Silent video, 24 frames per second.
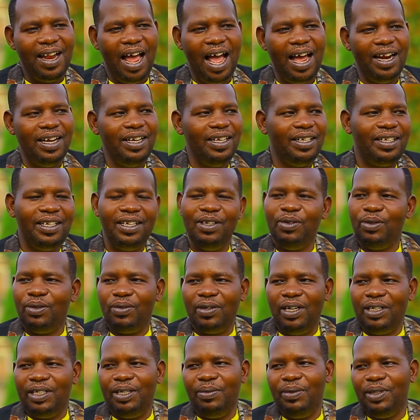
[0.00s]
nta n'ikintu
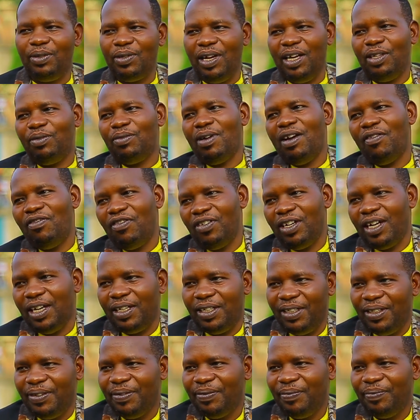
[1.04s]
twakibitwaye
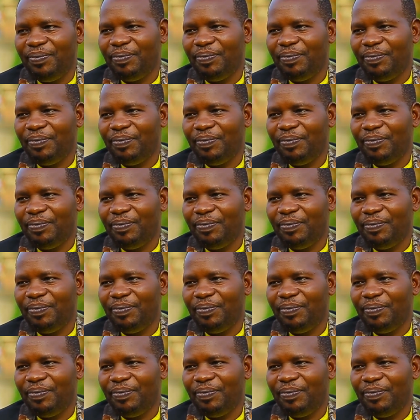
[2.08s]
twavuganye